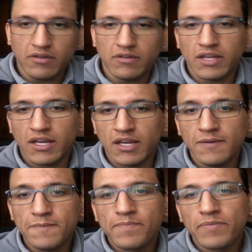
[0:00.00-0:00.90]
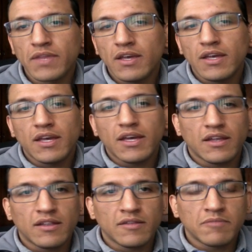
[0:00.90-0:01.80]
Okay,
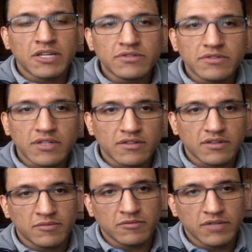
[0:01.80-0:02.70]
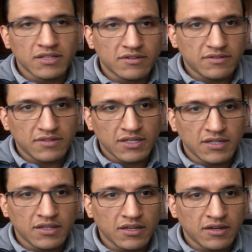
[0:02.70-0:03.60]
and the measuring tape, we can see
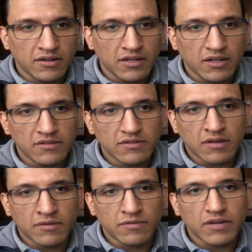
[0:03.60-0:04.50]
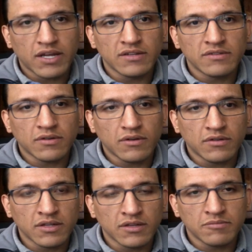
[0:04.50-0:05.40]
it here. Our friend is
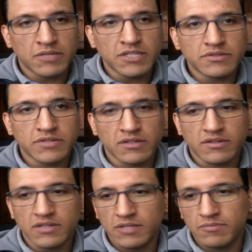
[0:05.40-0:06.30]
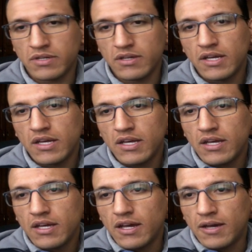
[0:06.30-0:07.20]
holding a measuring tape.
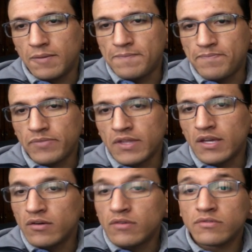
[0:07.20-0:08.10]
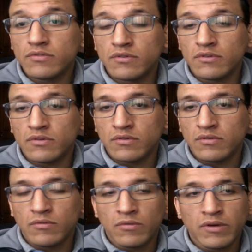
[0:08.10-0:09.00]
They also
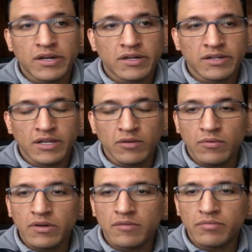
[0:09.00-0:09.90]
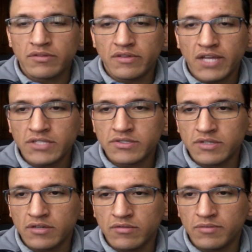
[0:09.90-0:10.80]
wear protection
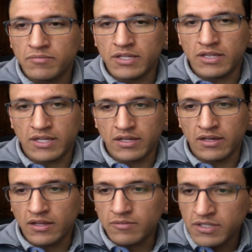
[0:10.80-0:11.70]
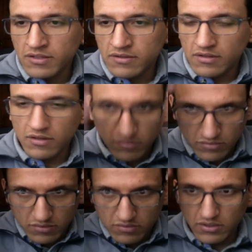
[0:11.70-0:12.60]
equipment like a helmet.
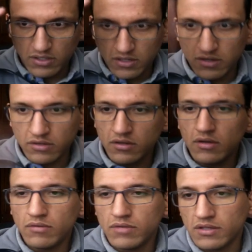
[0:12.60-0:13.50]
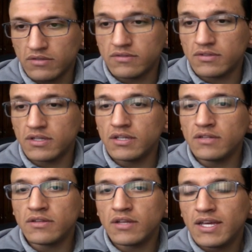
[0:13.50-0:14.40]
Here you can see it,